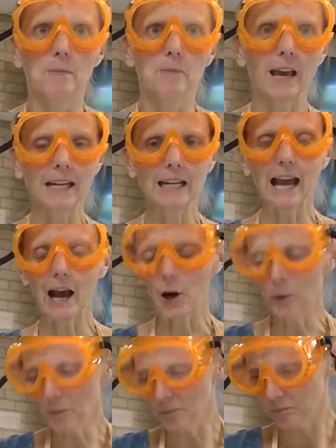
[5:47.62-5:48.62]

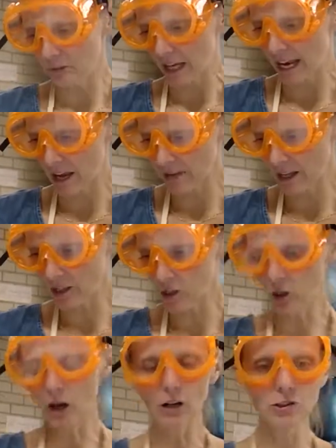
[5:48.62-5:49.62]
Anyhow, and then
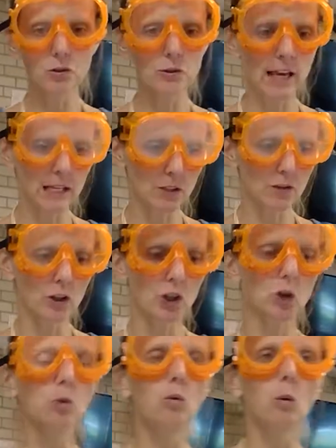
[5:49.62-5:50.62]
you'll also test for the
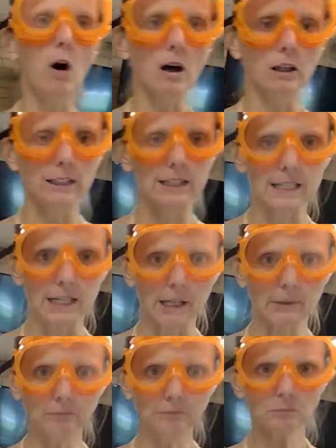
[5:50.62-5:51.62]

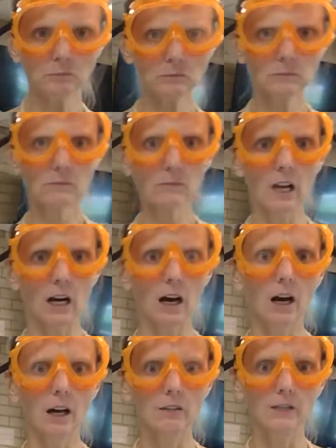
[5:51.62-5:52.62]
quality
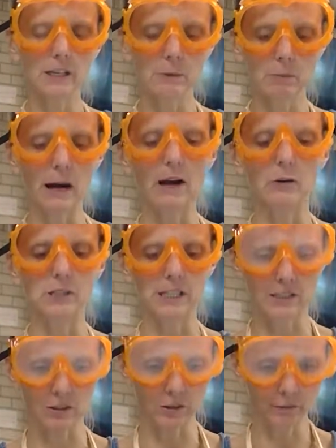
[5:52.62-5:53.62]
of the
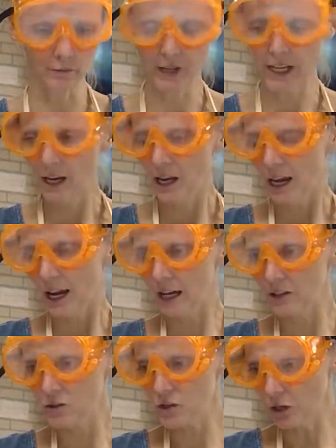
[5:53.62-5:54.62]
biodiesel.
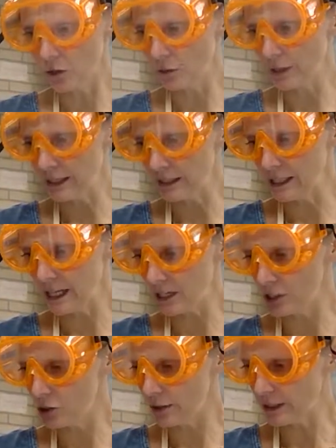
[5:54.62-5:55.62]
And so in the
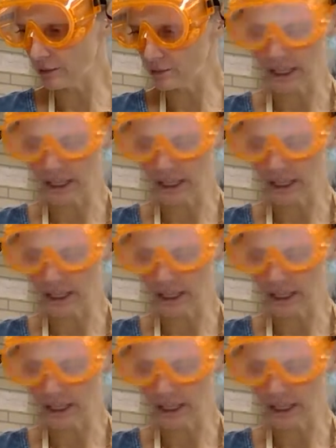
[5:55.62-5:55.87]
end, you end up